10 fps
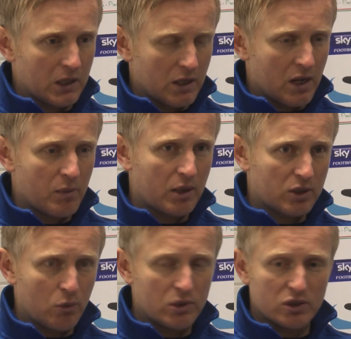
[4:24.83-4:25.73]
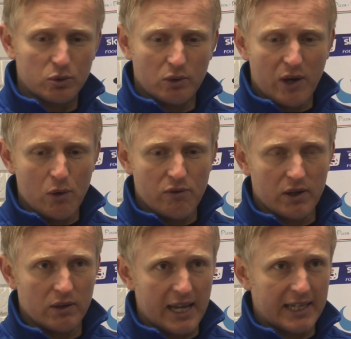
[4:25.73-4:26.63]
I don't want to sort of
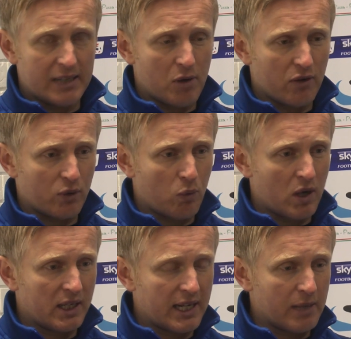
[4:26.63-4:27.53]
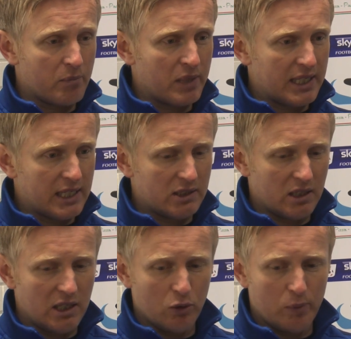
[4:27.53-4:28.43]
over-egg him after one game, but he's
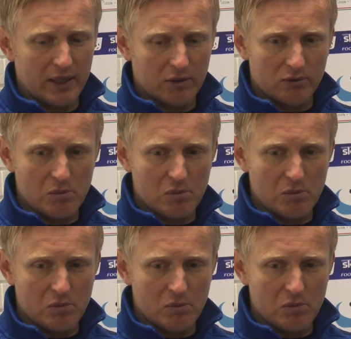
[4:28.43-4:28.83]
a little bit,